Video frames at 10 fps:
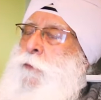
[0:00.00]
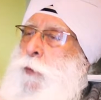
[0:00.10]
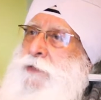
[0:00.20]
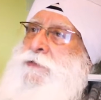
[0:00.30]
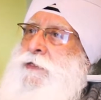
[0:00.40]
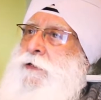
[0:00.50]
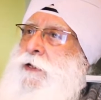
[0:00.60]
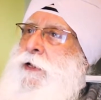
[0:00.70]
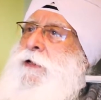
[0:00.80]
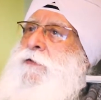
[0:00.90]
what
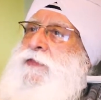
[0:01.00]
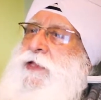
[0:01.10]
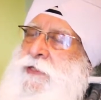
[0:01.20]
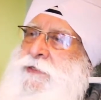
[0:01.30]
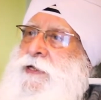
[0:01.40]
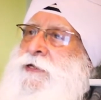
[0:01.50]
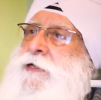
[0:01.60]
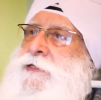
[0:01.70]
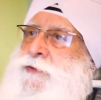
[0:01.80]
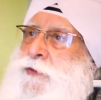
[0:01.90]
they think
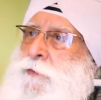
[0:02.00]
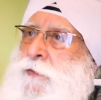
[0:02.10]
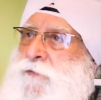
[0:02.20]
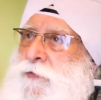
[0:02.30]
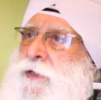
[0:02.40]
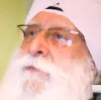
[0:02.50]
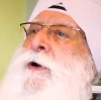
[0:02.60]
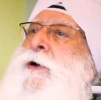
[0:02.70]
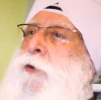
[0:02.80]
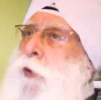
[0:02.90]
is suitable for them
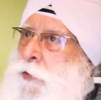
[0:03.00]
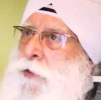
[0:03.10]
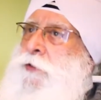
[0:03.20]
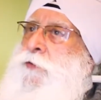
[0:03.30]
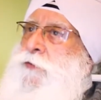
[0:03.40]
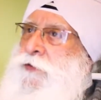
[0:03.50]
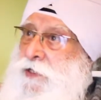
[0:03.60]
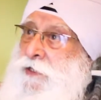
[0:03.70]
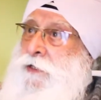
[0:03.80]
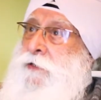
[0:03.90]
according to
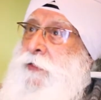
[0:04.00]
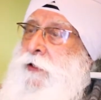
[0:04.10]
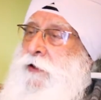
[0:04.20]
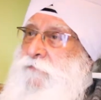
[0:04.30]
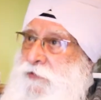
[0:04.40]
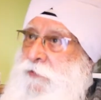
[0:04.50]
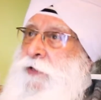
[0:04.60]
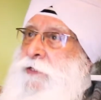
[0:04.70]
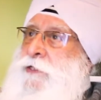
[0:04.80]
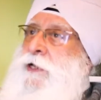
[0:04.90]
their
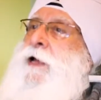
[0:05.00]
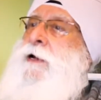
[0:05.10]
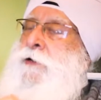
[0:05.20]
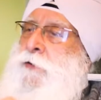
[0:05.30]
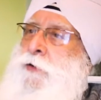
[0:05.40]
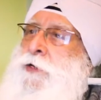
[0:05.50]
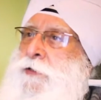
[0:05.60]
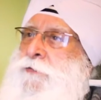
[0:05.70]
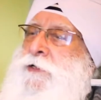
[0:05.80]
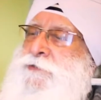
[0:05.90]
availability and according
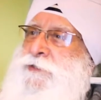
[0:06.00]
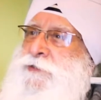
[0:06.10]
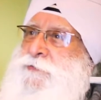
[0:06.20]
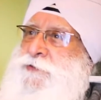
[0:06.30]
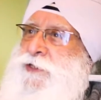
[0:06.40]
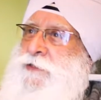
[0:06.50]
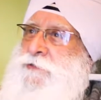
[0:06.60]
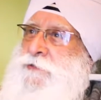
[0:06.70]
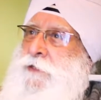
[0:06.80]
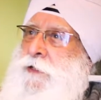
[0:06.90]
to their
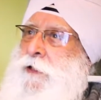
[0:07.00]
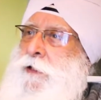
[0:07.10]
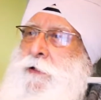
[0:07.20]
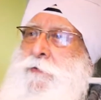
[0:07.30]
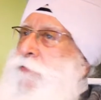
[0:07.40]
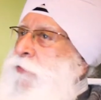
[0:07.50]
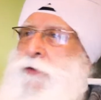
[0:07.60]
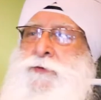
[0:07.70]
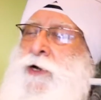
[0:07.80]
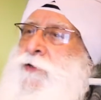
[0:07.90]
circumstances.
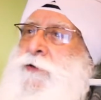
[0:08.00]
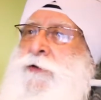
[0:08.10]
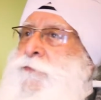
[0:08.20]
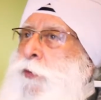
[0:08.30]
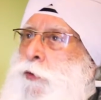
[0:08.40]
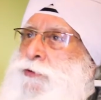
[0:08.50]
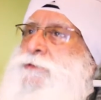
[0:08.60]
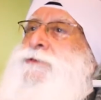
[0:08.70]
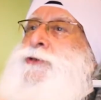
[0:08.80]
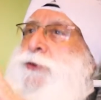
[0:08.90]
Don't try to
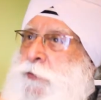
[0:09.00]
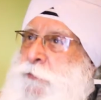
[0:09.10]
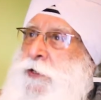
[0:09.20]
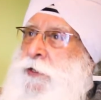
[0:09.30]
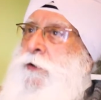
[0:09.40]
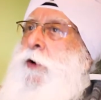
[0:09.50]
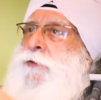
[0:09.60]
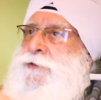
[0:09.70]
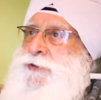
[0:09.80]
impose your opinion on the